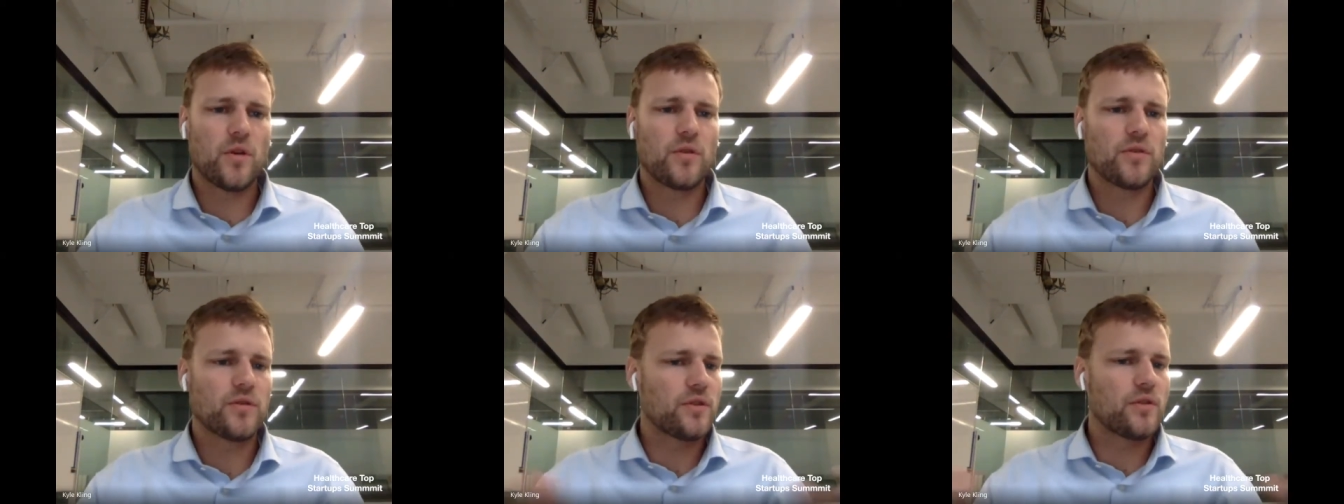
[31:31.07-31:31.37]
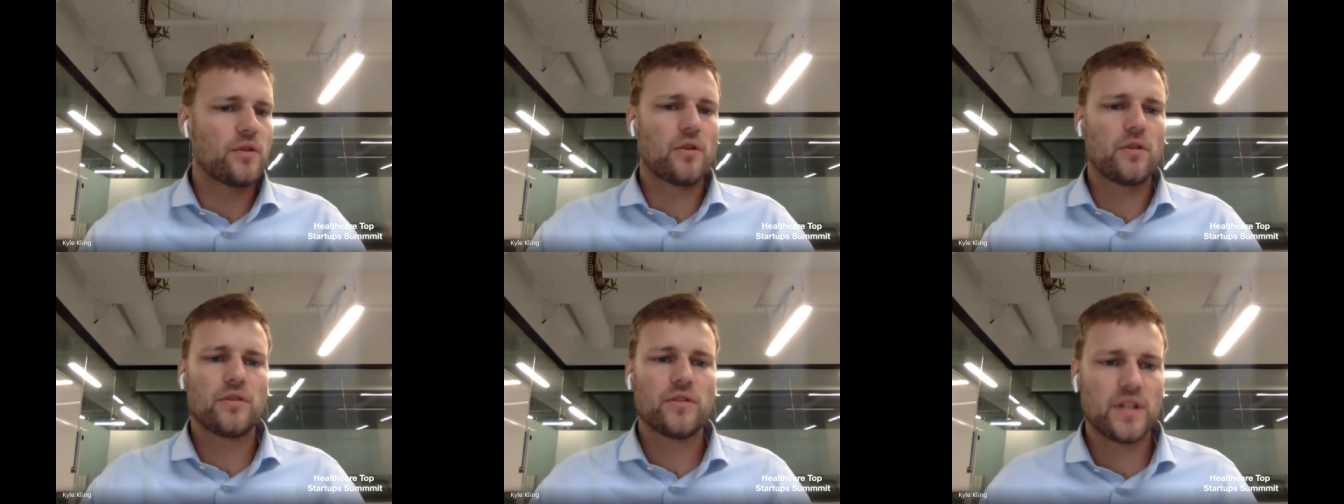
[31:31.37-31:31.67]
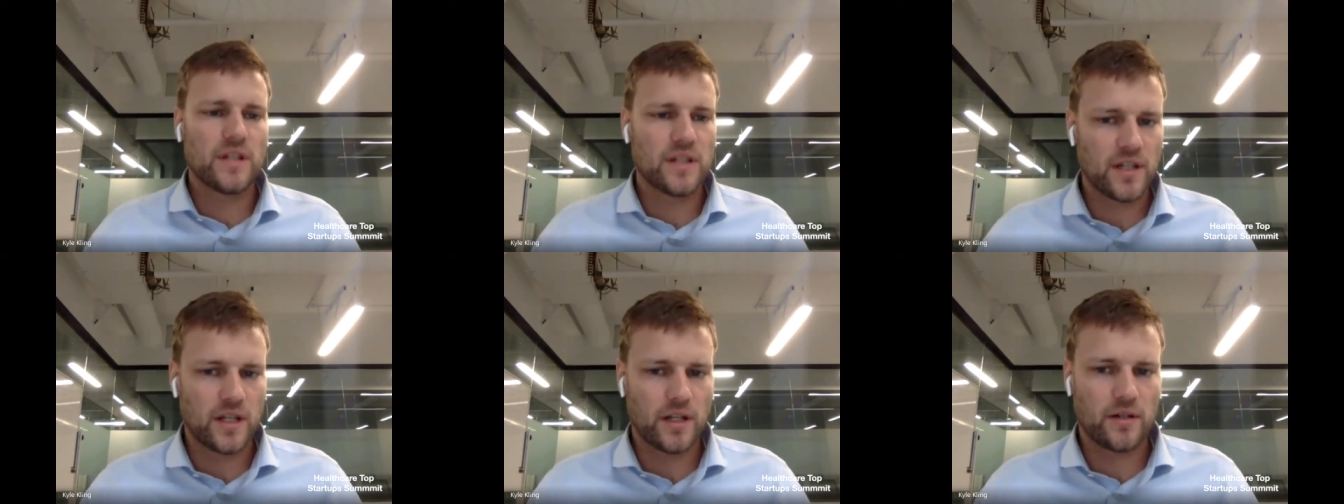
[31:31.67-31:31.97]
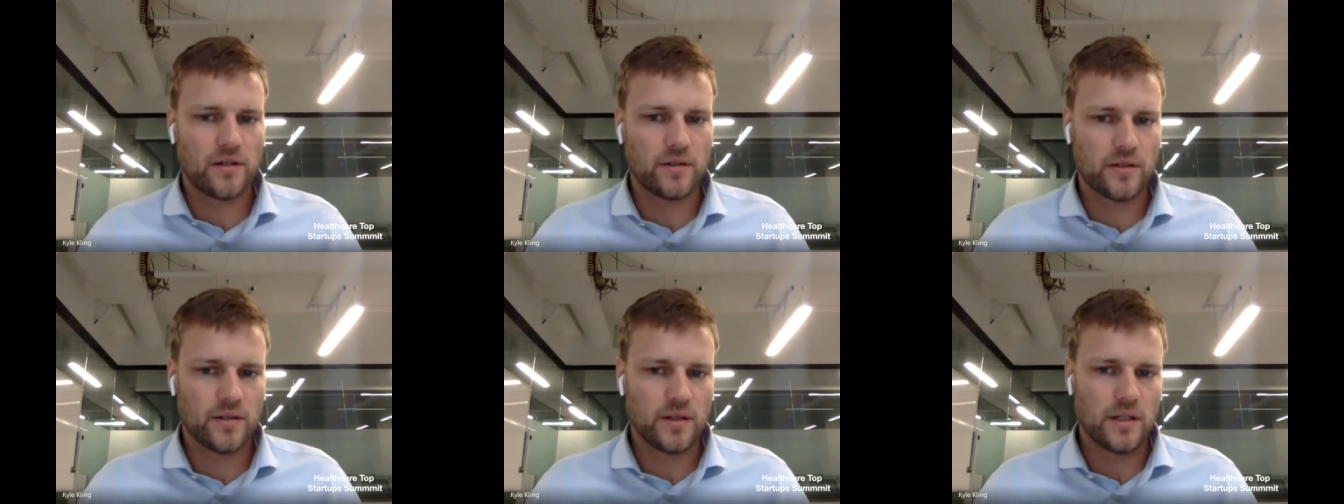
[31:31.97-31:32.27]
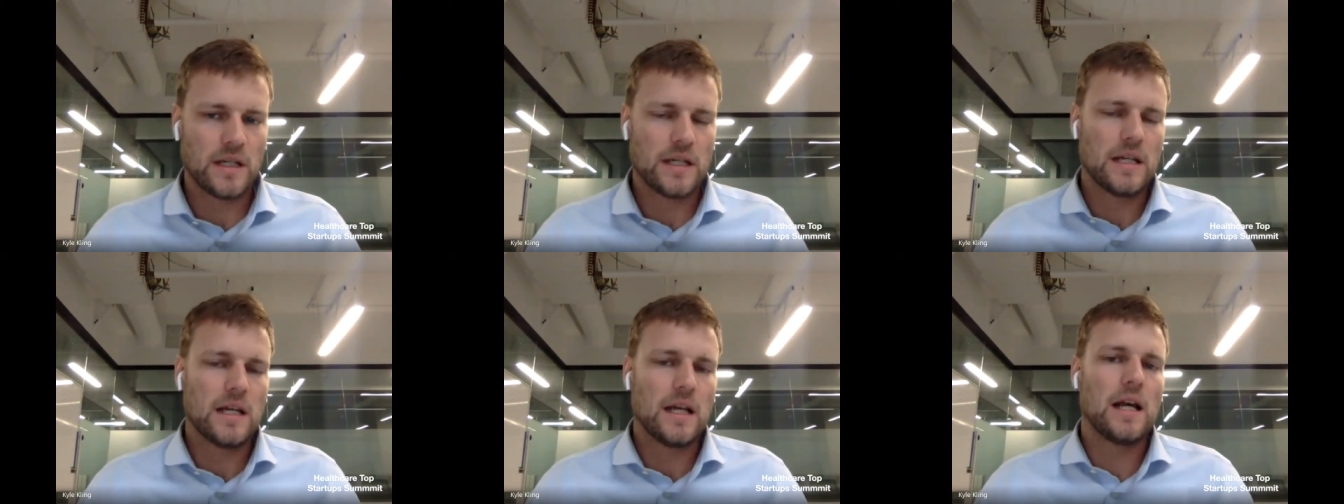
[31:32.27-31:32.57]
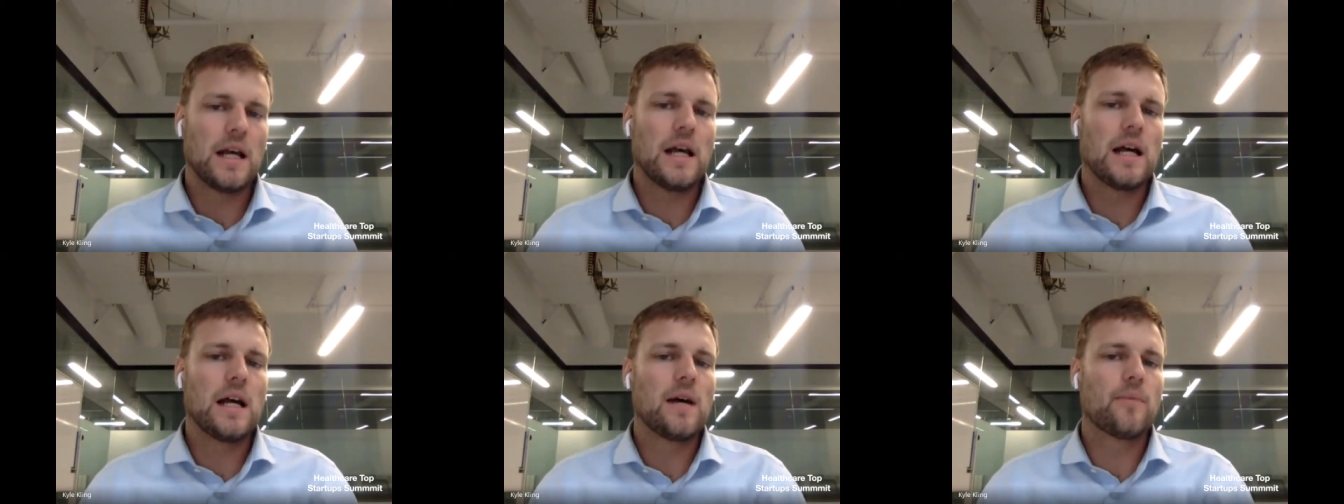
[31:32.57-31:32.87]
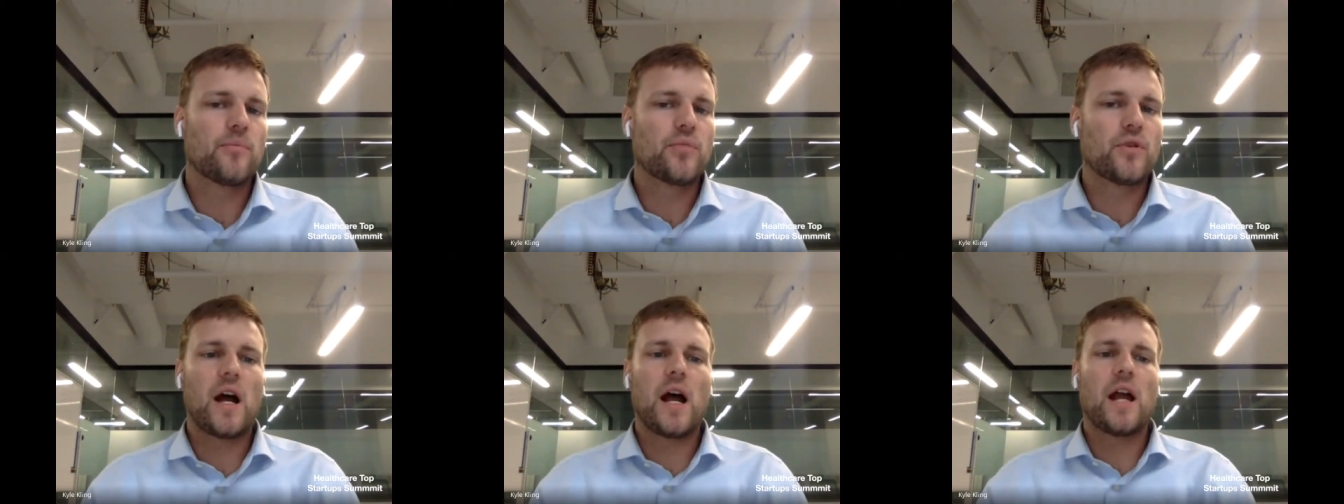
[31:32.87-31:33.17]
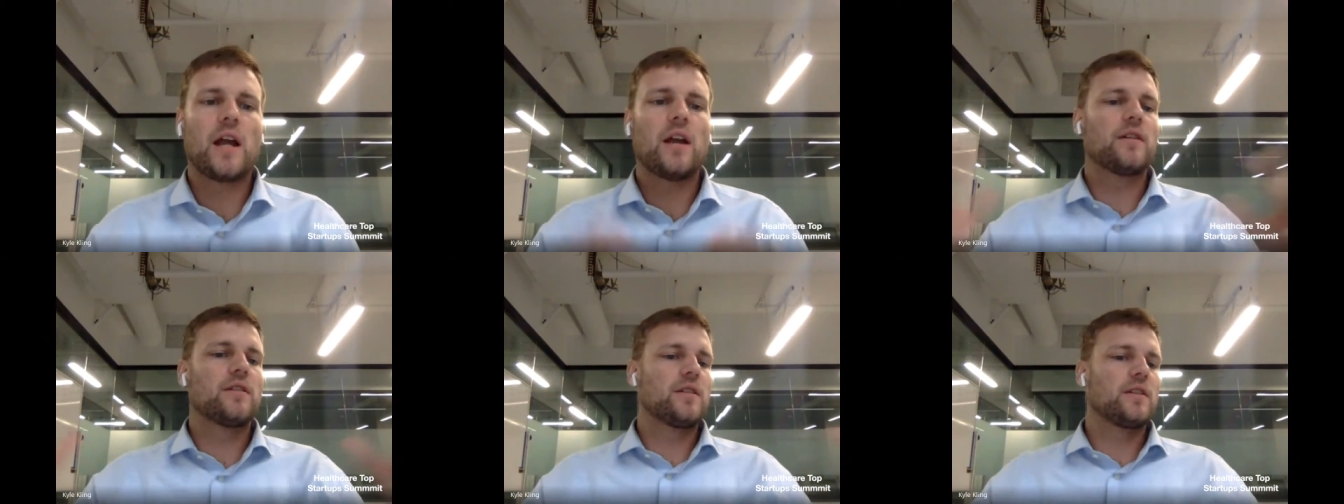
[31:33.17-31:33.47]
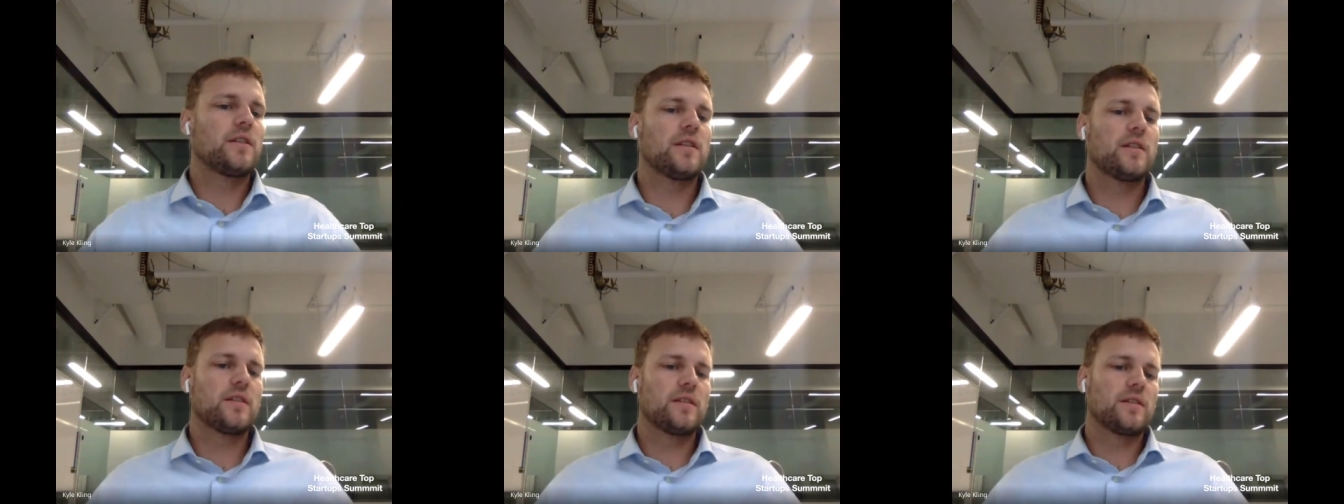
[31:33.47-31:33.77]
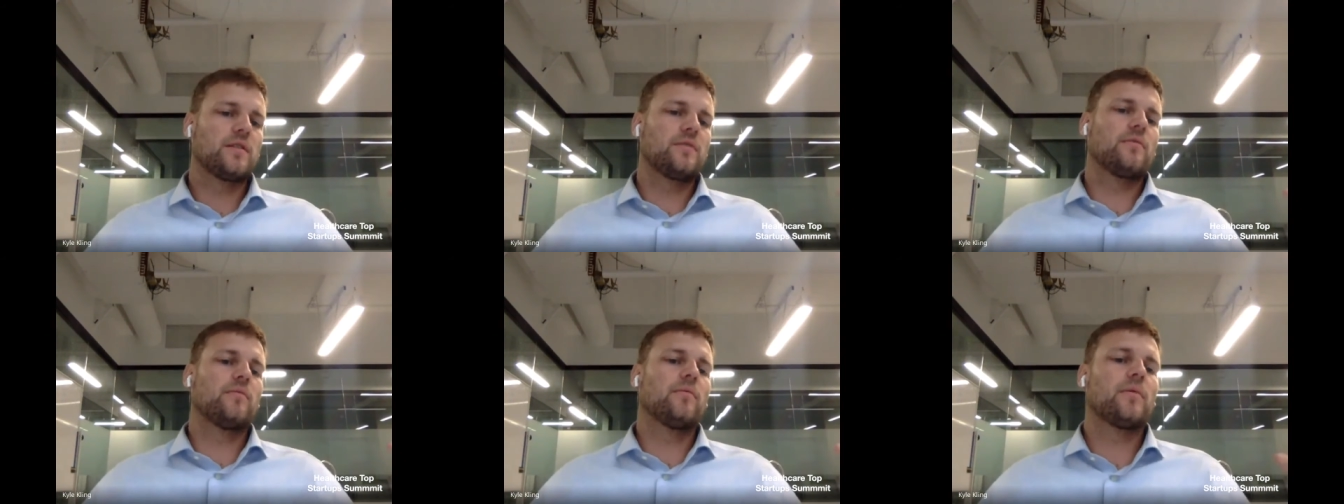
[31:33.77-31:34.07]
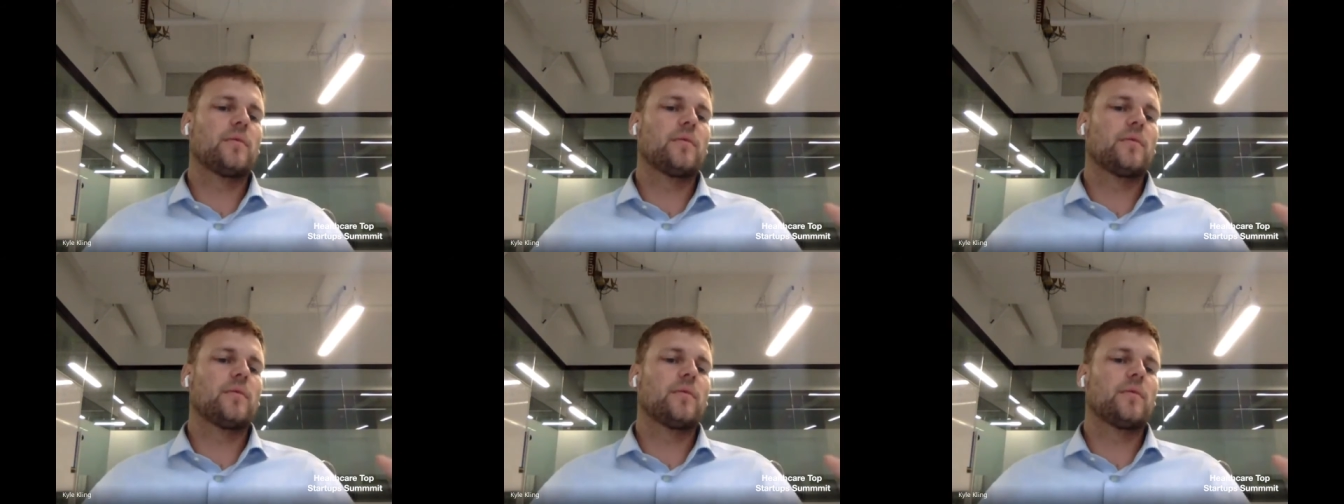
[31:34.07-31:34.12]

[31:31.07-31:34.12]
most nursing centers prior to this,